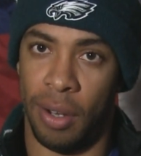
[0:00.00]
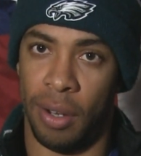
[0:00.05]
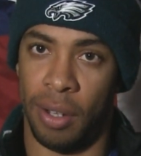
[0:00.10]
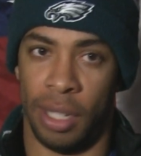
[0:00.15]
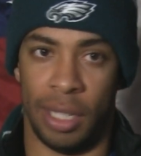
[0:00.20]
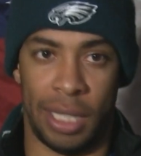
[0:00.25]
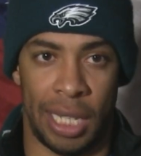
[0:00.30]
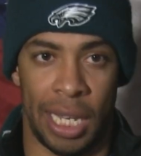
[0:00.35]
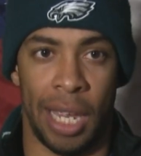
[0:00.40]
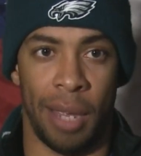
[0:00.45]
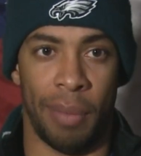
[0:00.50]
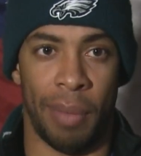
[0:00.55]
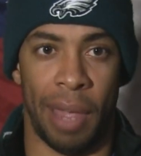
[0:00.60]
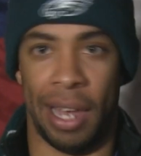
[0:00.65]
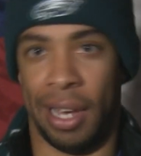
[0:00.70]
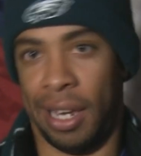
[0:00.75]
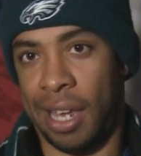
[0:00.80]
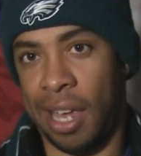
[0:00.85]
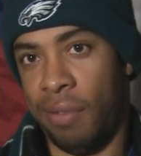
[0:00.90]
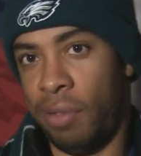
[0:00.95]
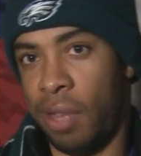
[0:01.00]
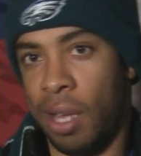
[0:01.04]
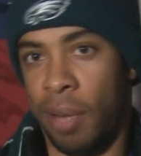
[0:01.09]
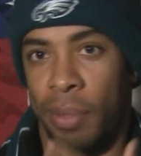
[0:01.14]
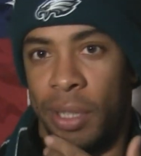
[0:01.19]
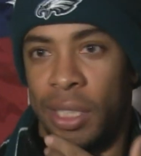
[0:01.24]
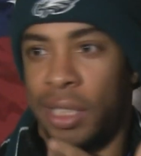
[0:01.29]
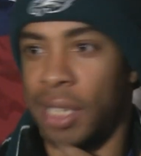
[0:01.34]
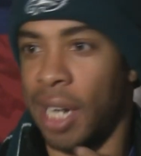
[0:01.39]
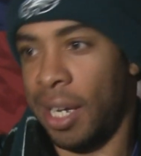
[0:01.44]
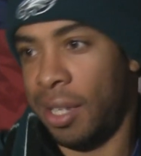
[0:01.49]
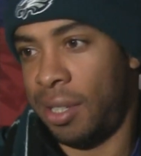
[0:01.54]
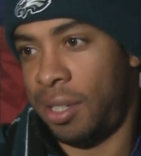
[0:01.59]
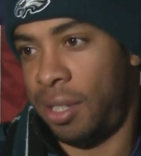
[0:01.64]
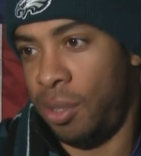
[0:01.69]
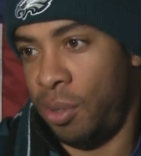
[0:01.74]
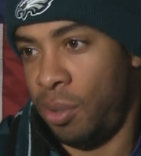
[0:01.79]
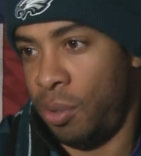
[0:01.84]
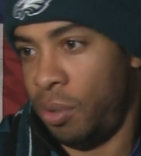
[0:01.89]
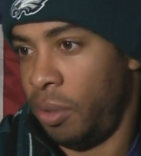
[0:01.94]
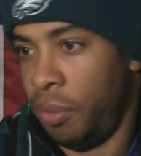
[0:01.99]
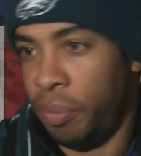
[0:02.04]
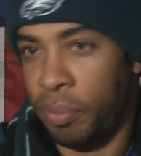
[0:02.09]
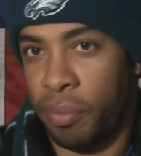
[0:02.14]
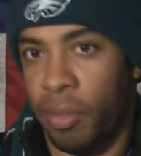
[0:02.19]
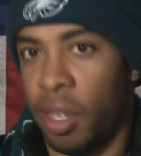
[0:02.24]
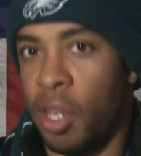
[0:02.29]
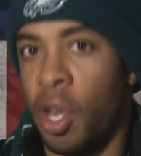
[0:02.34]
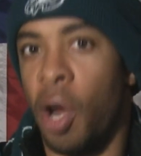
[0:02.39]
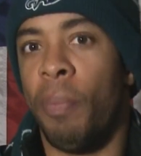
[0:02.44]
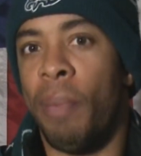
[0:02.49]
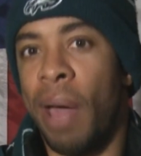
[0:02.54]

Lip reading: on the team and give them a shot to, you